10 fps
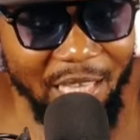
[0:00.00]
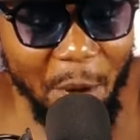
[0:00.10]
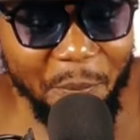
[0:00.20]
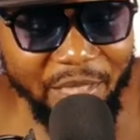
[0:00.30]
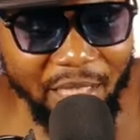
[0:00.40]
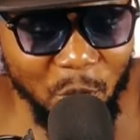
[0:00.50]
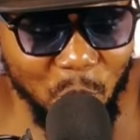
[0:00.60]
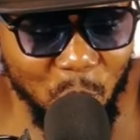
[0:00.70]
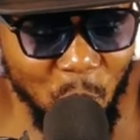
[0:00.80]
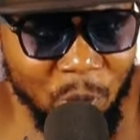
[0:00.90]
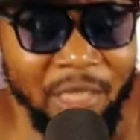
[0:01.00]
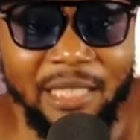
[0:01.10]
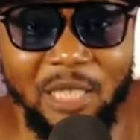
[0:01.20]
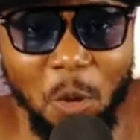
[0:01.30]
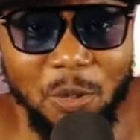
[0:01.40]
a big shout out to you,
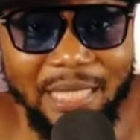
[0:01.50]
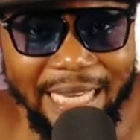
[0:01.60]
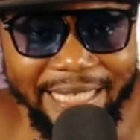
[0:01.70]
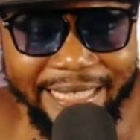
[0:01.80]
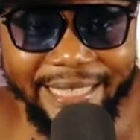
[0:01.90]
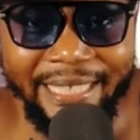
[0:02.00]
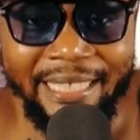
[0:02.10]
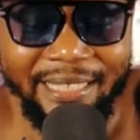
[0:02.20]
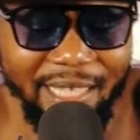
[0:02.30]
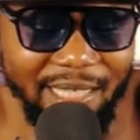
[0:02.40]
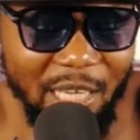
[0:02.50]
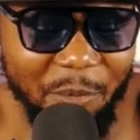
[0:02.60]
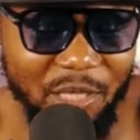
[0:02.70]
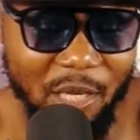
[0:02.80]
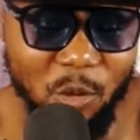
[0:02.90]
Deco Said, yes, a big
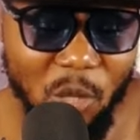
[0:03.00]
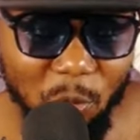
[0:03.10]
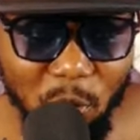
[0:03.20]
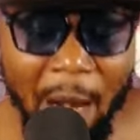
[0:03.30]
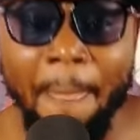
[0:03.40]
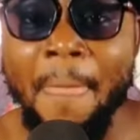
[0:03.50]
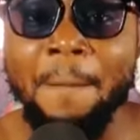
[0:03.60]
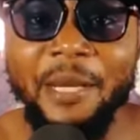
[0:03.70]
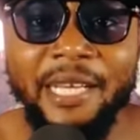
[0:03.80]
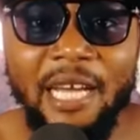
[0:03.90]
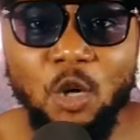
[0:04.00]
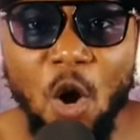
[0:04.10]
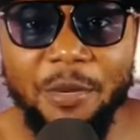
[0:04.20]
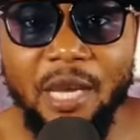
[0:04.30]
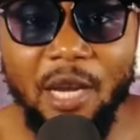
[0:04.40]
shout out to you, Abusia, meeting at a
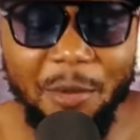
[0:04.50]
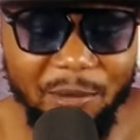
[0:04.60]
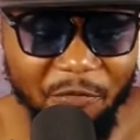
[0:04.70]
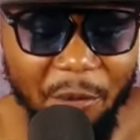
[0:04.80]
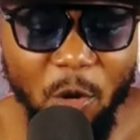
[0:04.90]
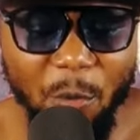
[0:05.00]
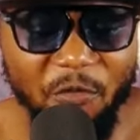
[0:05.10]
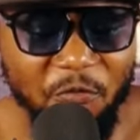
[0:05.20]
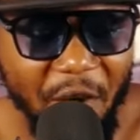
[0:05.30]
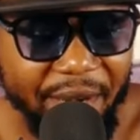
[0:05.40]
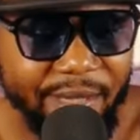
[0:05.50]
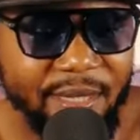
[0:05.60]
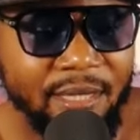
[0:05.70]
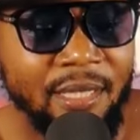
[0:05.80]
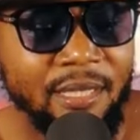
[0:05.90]
Kobe, and I'll be my friend, Kobe
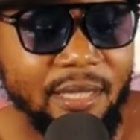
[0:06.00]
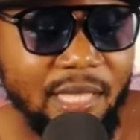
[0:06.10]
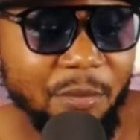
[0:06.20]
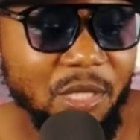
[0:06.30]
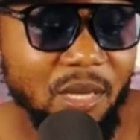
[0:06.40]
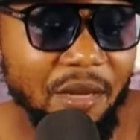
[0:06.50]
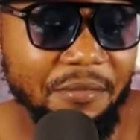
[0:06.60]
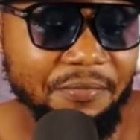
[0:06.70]
Finest, is Abishia.